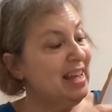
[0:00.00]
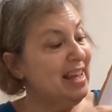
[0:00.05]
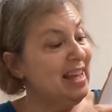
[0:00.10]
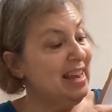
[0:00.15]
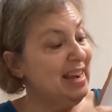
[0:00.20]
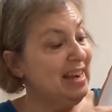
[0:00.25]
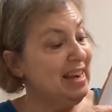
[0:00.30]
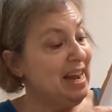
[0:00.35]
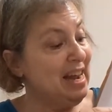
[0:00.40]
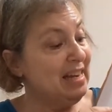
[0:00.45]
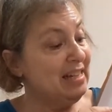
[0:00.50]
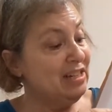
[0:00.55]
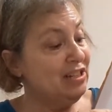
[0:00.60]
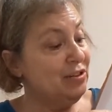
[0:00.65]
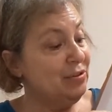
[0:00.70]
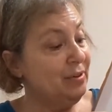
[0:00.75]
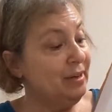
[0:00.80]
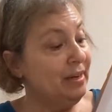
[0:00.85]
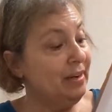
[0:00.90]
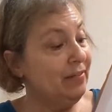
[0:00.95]
and not
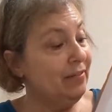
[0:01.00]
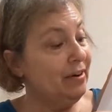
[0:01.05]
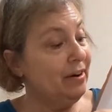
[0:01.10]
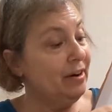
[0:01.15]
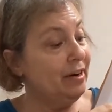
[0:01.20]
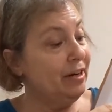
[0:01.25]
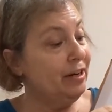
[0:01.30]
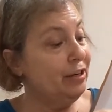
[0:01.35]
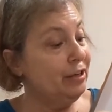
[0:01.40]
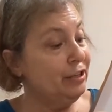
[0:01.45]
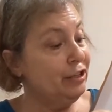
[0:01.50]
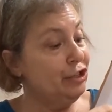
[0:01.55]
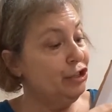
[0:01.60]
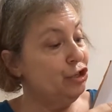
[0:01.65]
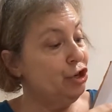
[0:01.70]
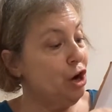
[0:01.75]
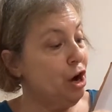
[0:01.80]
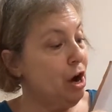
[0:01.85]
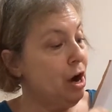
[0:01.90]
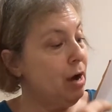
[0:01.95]
doing a very good
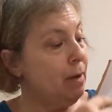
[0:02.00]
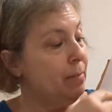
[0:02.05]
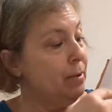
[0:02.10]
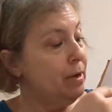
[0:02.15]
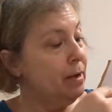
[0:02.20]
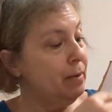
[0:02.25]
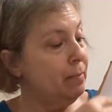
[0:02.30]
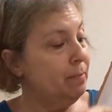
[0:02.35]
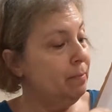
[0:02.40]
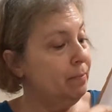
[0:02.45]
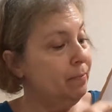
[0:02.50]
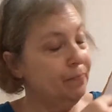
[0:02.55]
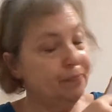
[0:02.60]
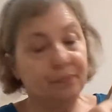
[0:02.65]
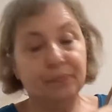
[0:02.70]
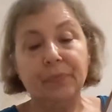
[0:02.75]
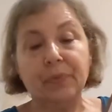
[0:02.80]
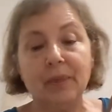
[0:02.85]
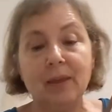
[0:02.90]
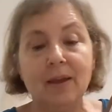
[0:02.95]
job,
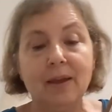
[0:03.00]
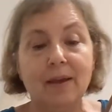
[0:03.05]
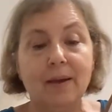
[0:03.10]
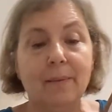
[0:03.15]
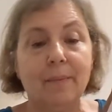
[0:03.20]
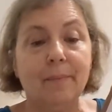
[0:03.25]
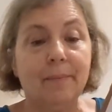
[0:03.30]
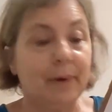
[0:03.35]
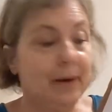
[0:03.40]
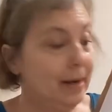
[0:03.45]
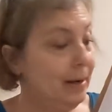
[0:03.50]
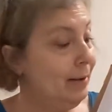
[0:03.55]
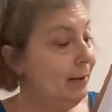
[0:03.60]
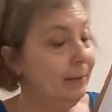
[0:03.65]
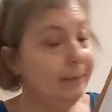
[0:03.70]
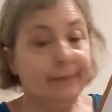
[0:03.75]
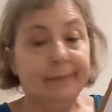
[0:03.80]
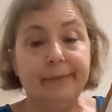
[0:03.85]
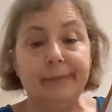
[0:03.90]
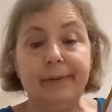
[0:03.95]

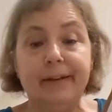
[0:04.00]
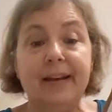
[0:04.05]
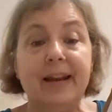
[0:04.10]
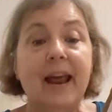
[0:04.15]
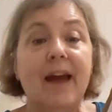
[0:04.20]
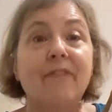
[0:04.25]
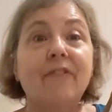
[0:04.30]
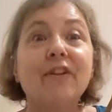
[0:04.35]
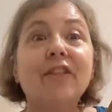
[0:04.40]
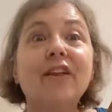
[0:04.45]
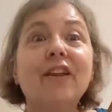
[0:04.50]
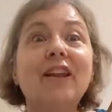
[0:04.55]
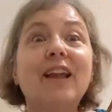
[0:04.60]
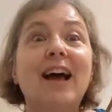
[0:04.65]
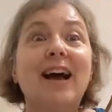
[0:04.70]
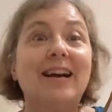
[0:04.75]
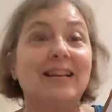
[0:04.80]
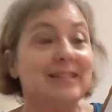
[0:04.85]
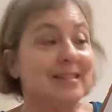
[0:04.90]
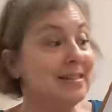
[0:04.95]
but
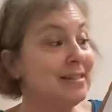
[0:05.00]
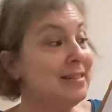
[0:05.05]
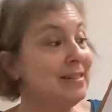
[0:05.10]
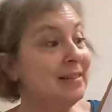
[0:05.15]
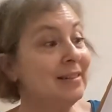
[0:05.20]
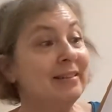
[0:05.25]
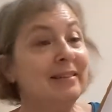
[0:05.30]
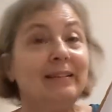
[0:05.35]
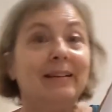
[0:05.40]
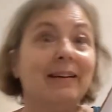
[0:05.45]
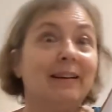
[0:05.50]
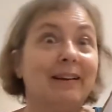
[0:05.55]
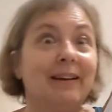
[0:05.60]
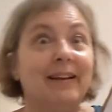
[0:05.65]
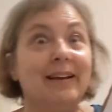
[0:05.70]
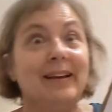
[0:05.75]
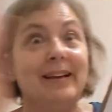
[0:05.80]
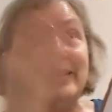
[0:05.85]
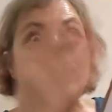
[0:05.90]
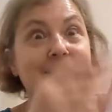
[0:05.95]
nevertheless,
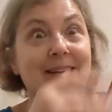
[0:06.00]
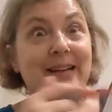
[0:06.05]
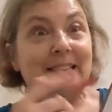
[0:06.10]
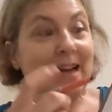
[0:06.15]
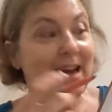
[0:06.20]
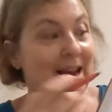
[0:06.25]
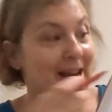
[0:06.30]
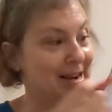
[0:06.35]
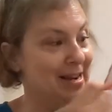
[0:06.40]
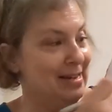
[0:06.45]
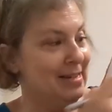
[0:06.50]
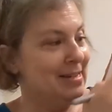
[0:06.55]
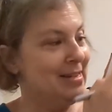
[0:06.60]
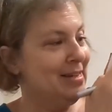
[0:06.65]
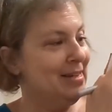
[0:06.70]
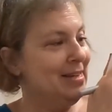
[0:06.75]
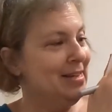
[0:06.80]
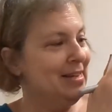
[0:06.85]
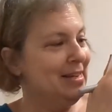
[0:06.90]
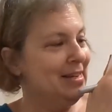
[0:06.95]
it's a kite.